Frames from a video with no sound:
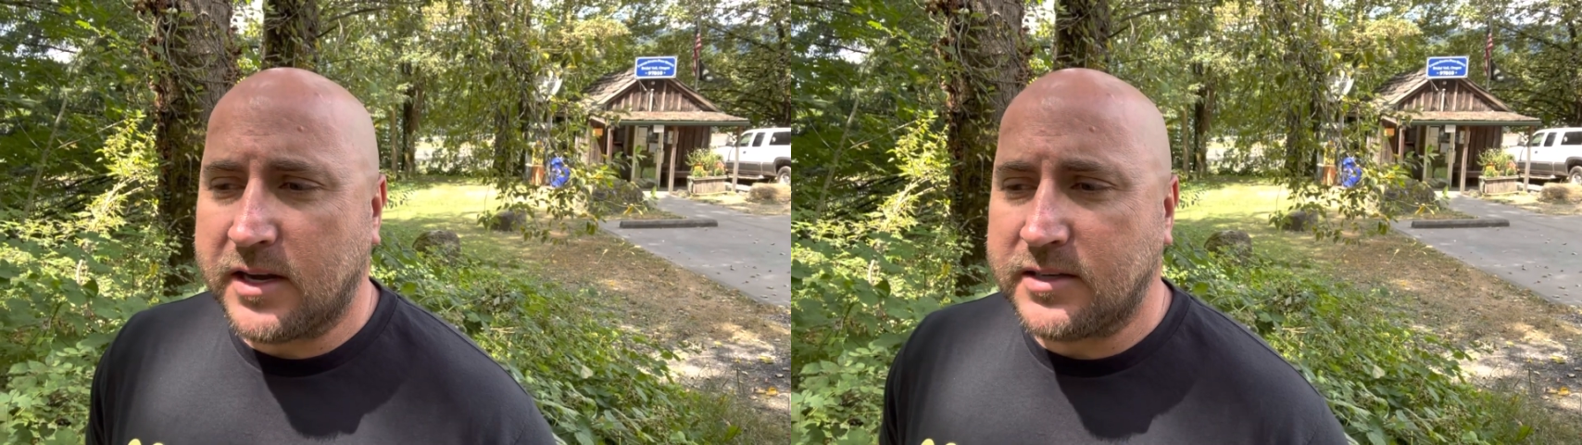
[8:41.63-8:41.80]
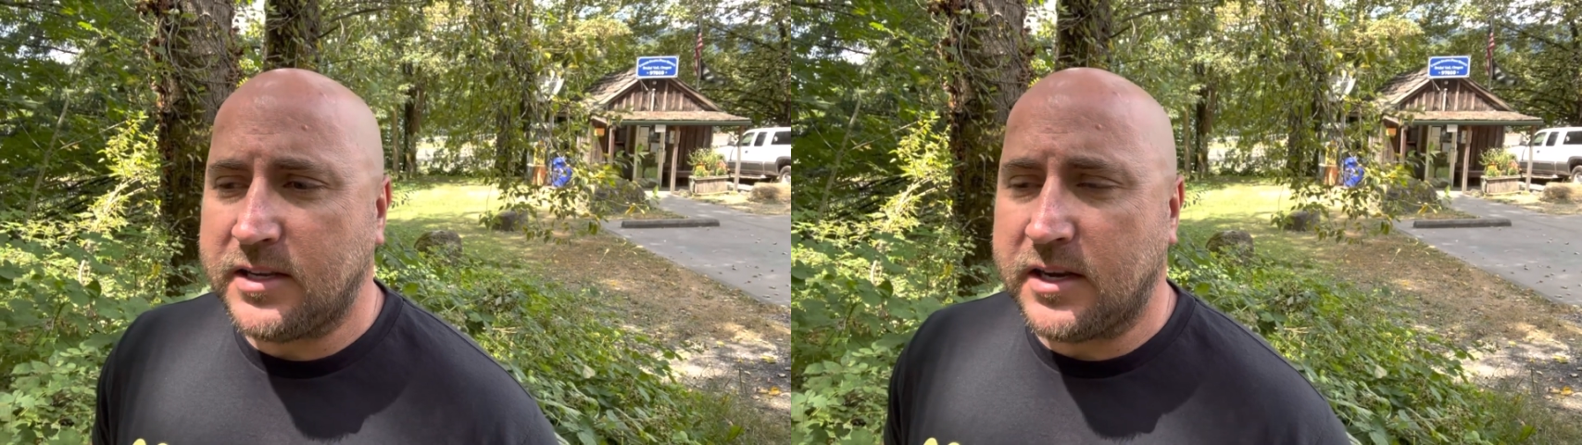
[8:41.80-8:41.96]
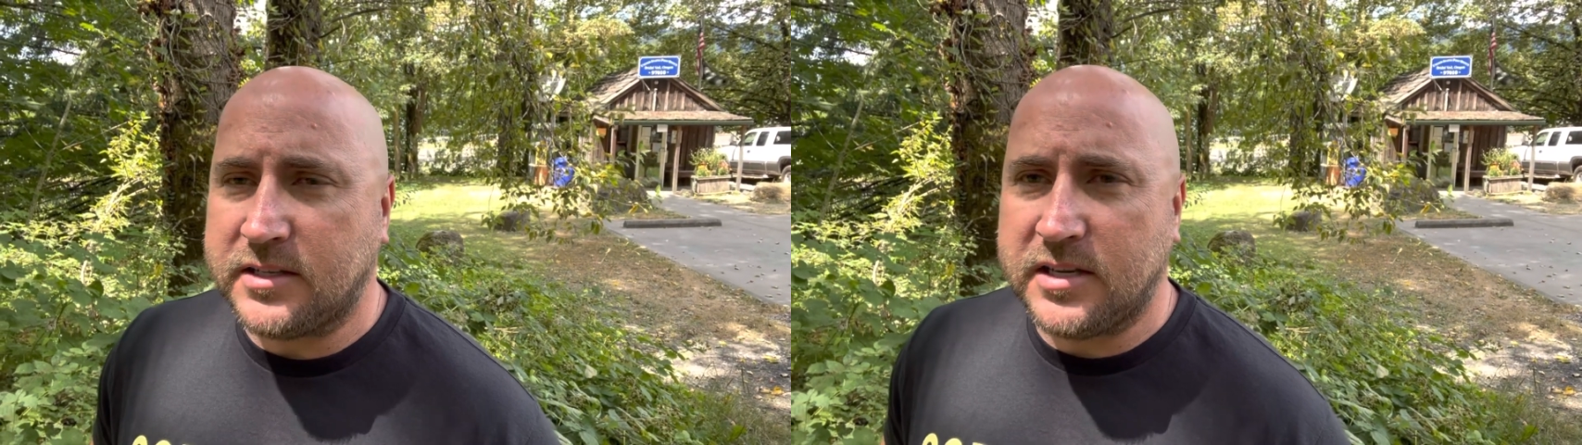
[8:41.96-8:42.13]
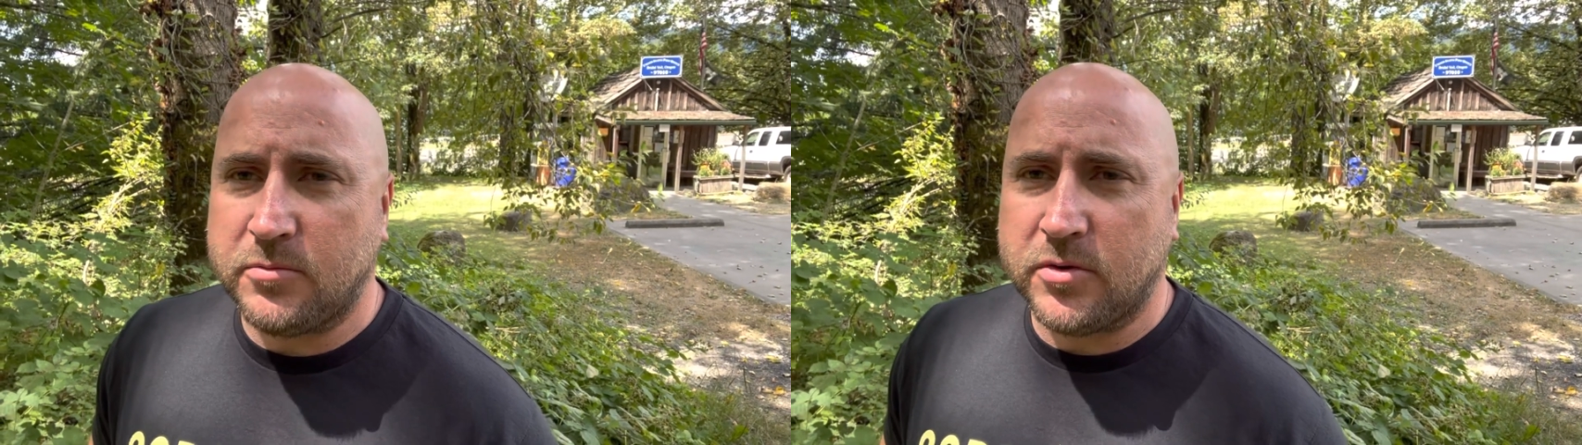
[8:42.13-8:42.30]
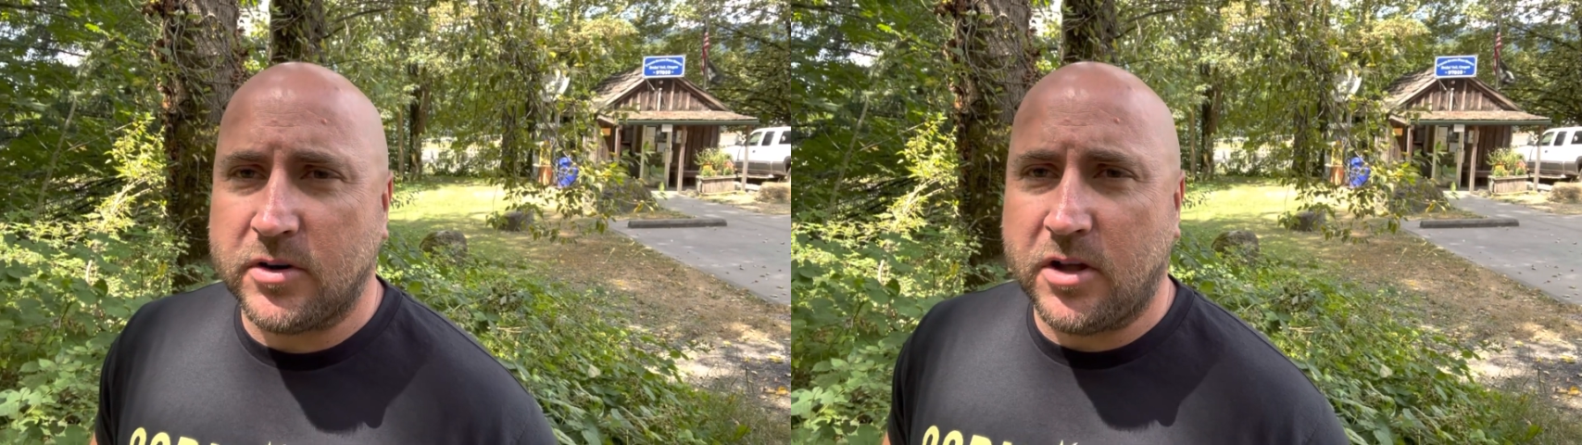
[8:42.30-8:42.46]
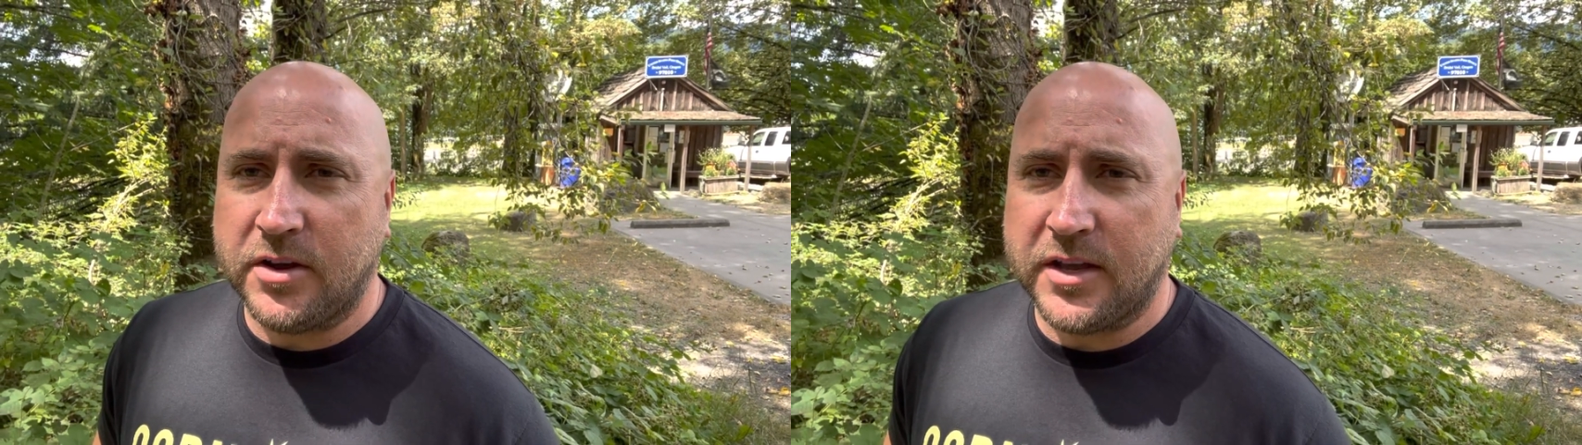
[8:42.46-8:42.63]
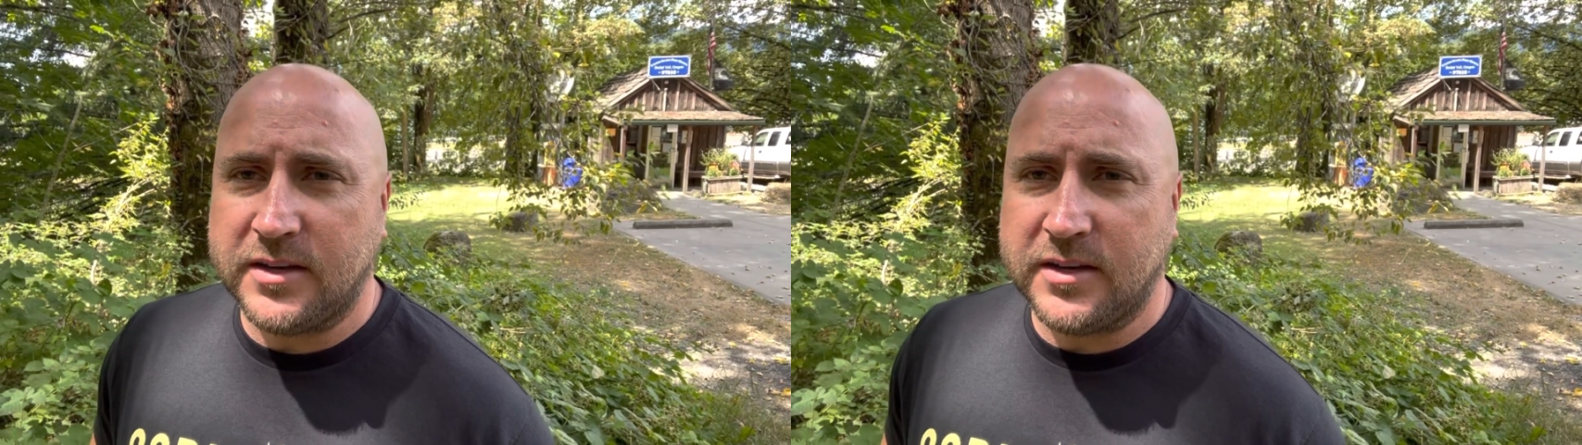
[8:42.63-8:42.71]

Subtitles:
I said, a timber and logging